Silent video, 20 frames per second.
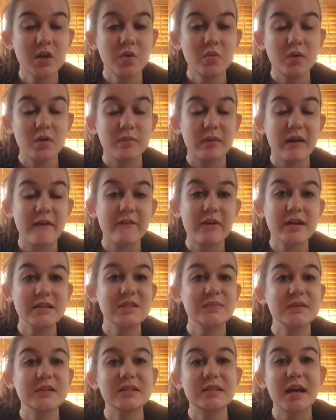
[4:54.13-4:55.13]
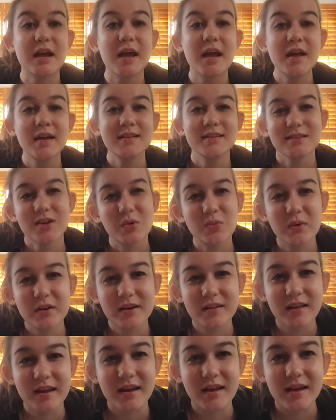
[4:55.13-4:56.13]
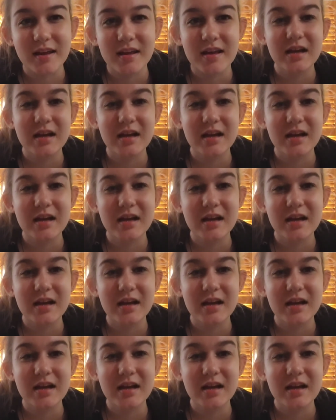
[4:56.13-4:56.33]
with my friends because I don't want to like